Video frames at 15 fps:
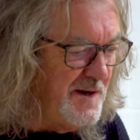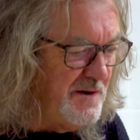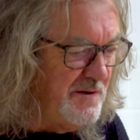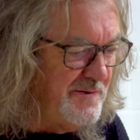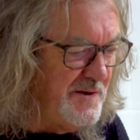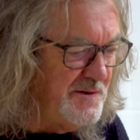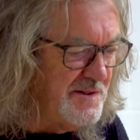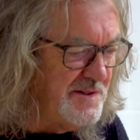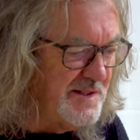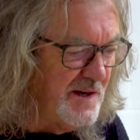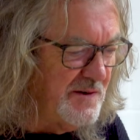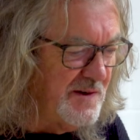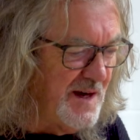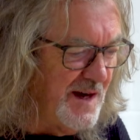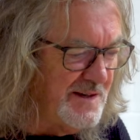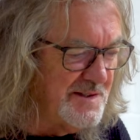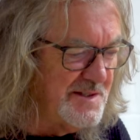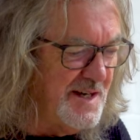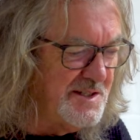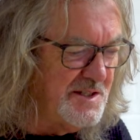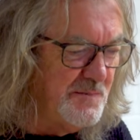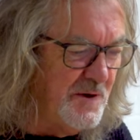May reviews his own cars,
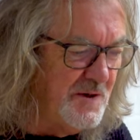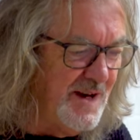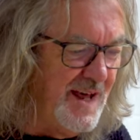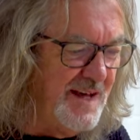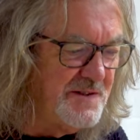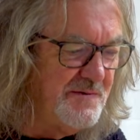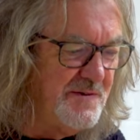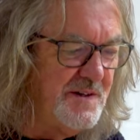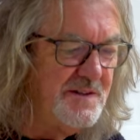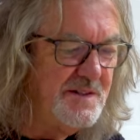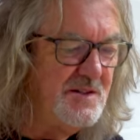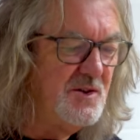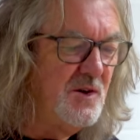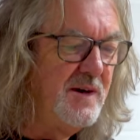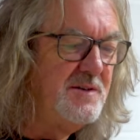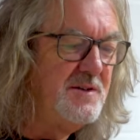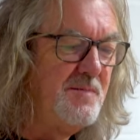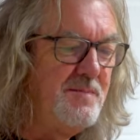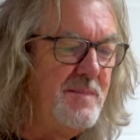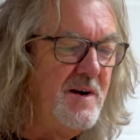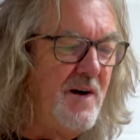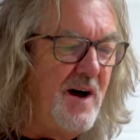Tesla Model S versus Toyota
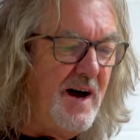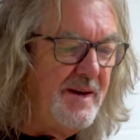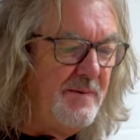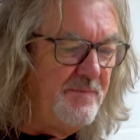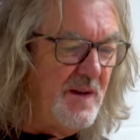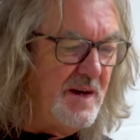Mirai.